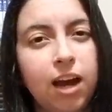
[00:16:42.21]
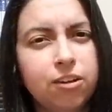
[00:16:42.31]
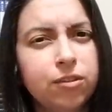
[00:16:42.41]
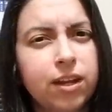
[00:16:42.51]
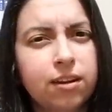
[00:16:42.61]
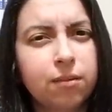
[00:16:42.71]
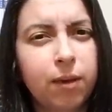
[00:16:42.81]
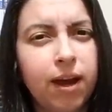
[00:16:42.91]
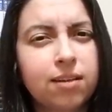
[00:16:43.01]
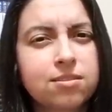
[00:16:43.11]
I do that in the
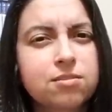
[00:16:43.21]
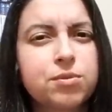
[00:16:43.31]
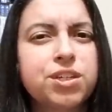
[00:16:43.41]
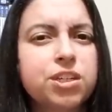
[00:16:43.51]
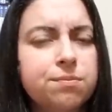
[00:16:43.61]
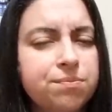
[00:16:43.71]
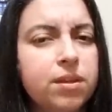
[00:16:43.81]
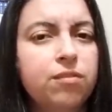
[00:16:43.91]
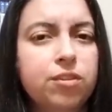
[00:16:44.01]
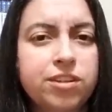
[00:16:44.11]
past, where
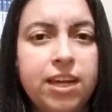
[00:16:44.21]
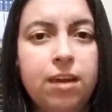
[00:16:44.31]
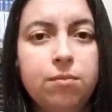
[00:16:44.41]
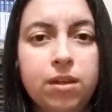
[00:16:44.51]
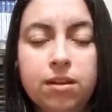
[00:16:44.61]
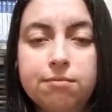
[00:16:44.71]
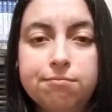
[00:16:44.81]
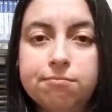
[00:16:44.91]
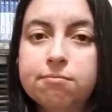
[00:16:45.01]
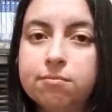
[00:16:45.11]
if there's a game that